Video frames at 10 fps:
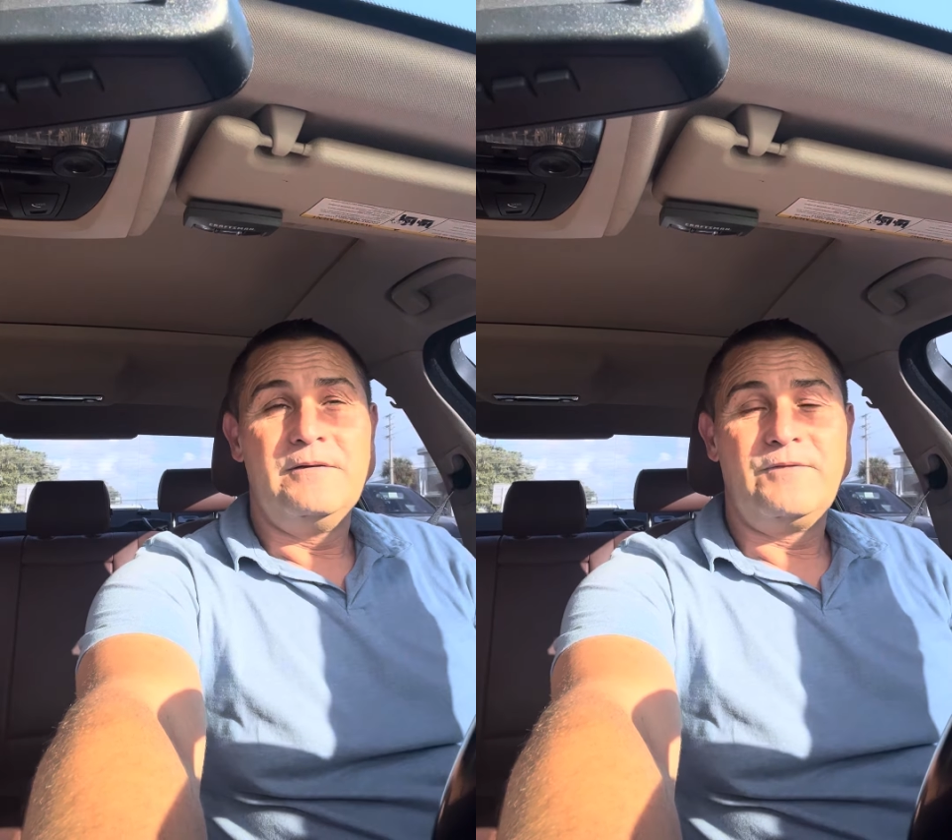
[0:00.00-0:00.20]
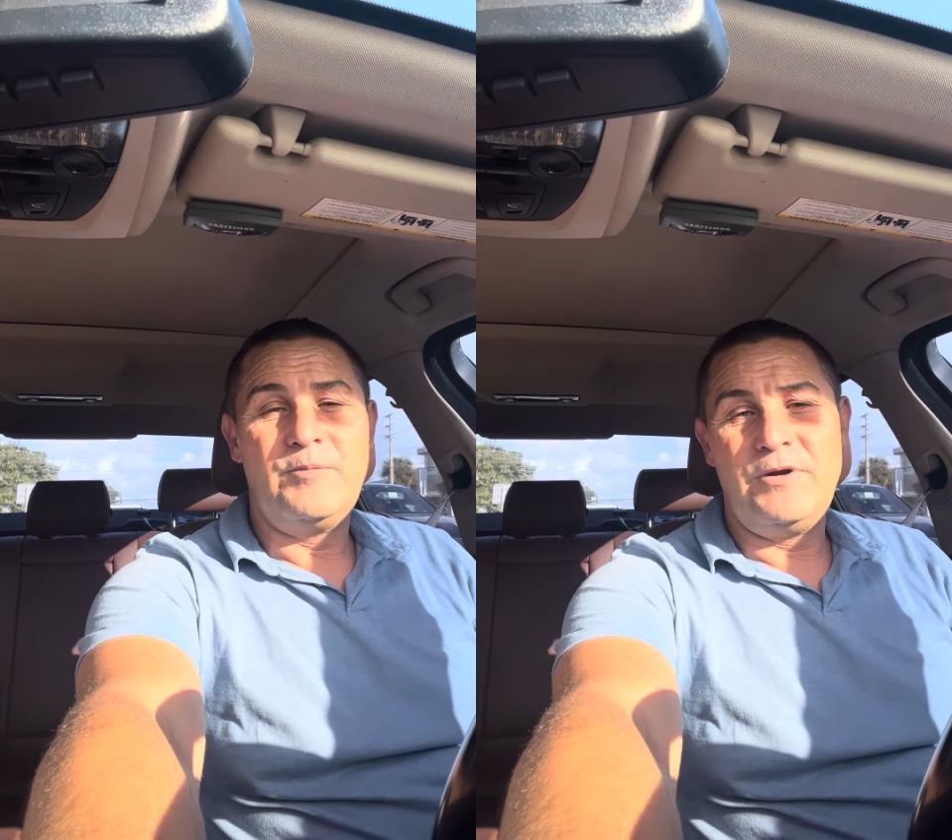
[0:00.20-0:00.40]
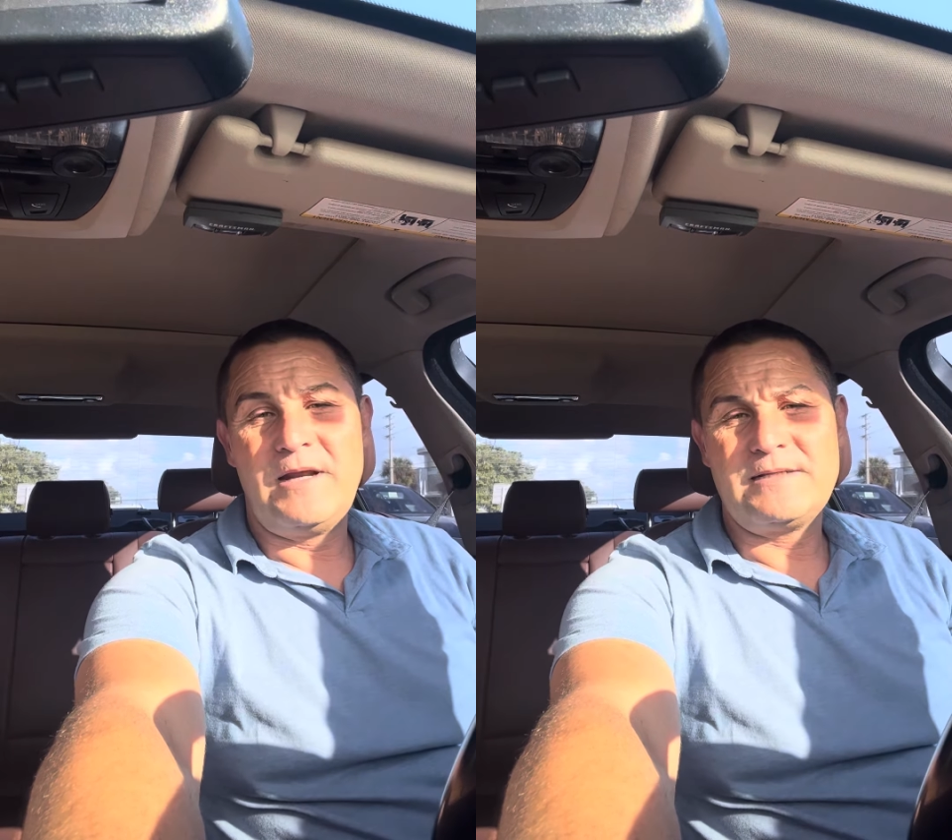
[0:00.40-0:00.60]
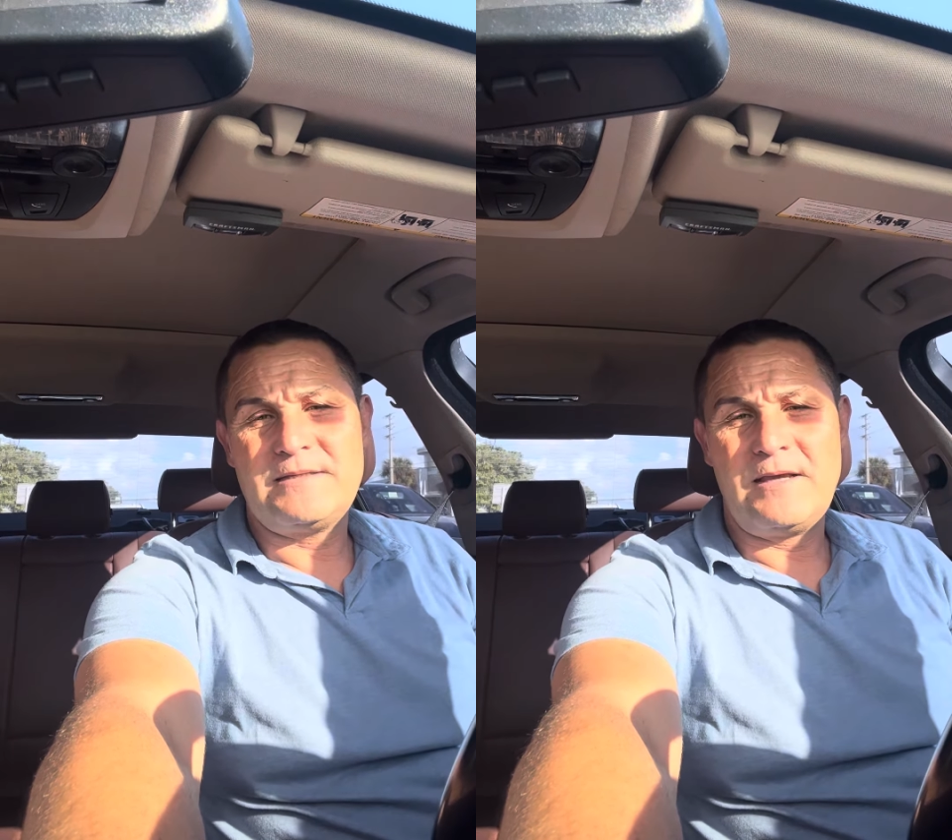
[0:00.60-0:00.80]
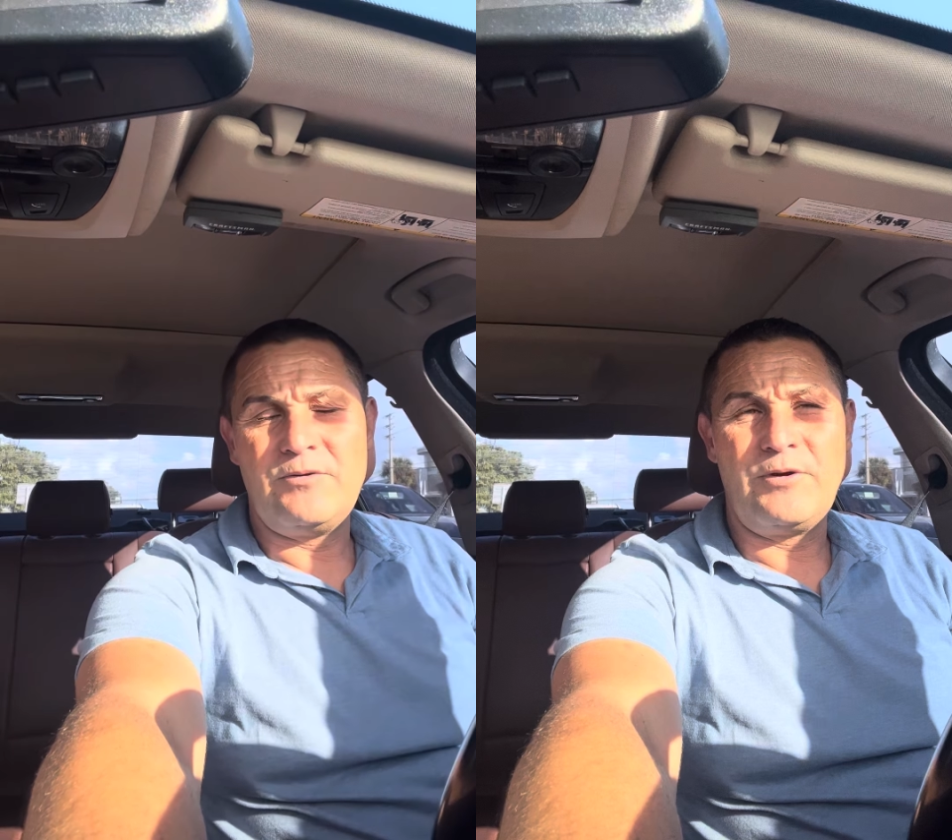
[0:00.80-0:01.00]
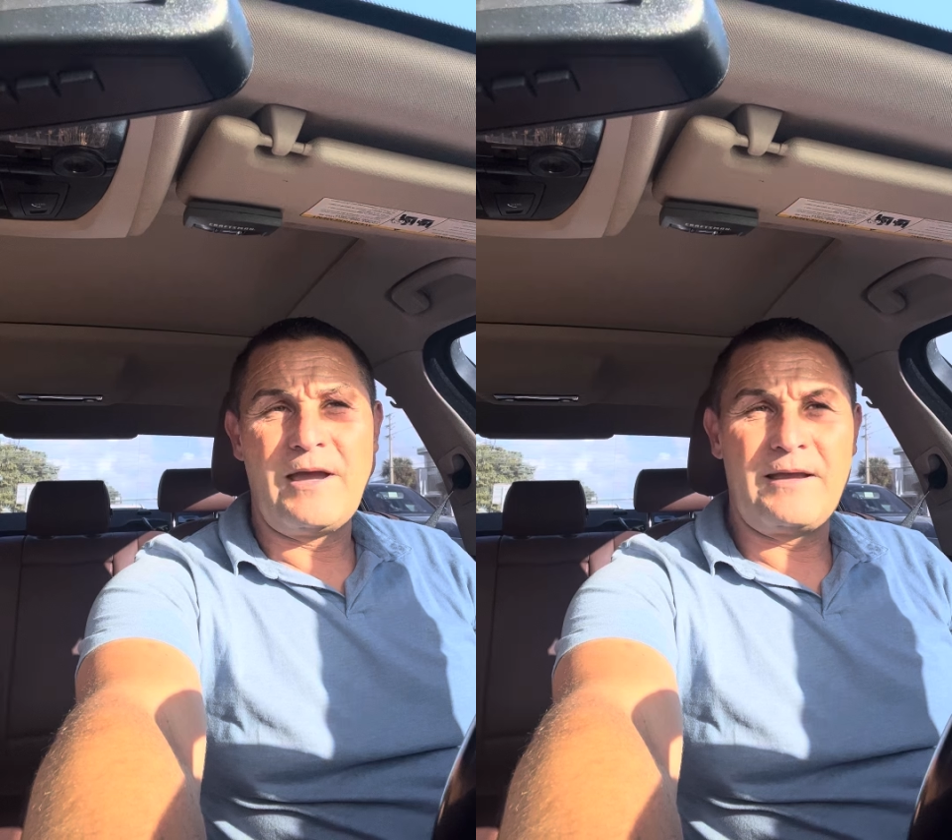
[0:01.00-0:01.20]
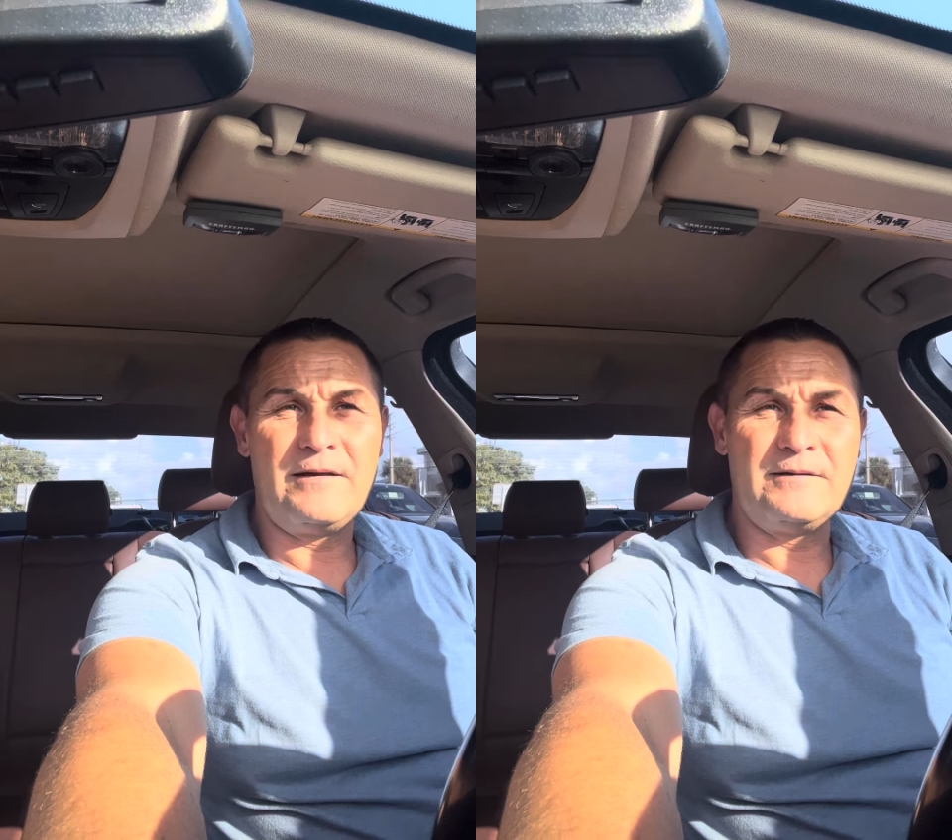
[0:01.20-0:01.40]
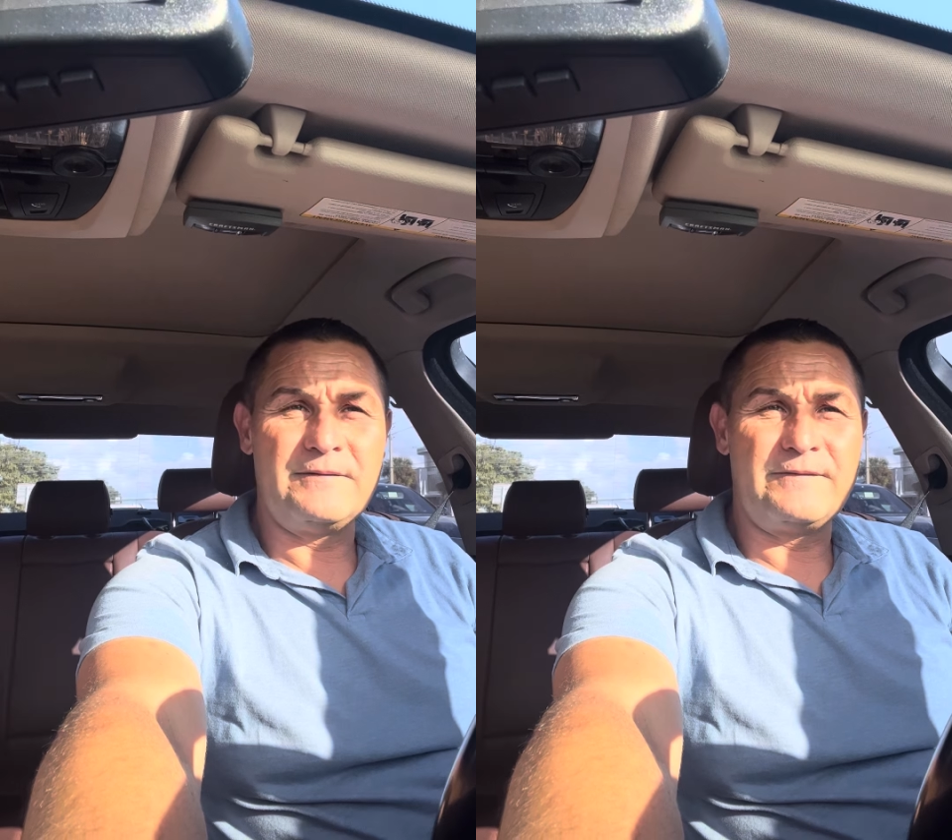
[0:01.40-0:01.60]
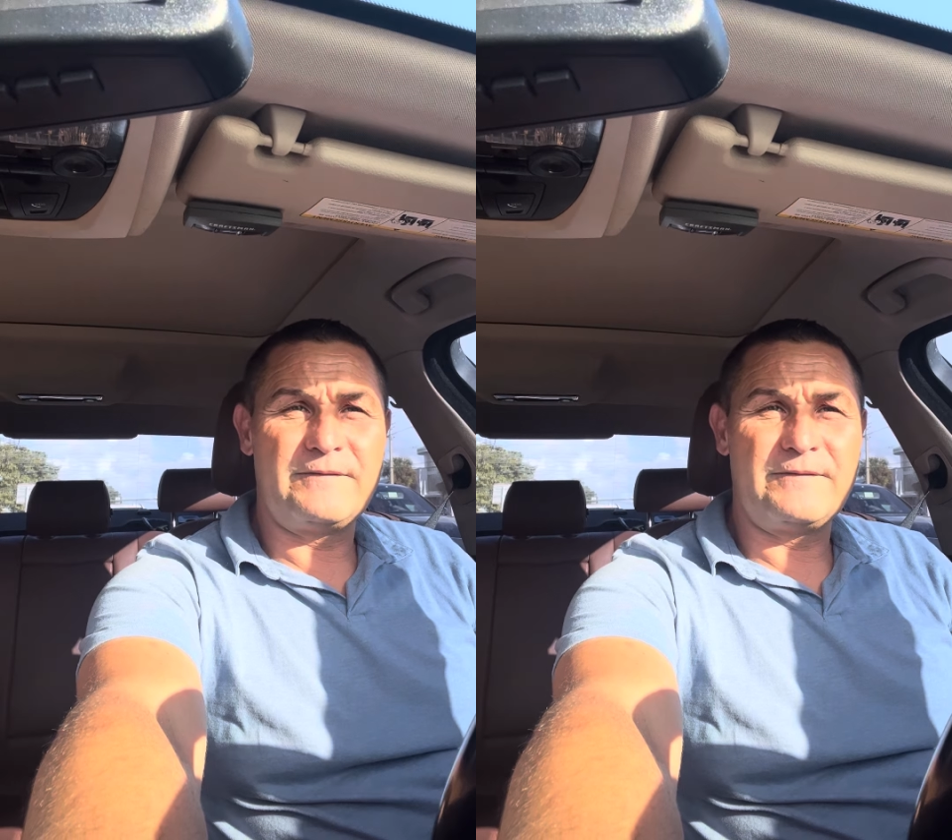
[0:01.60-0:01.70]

from the United States who got killed,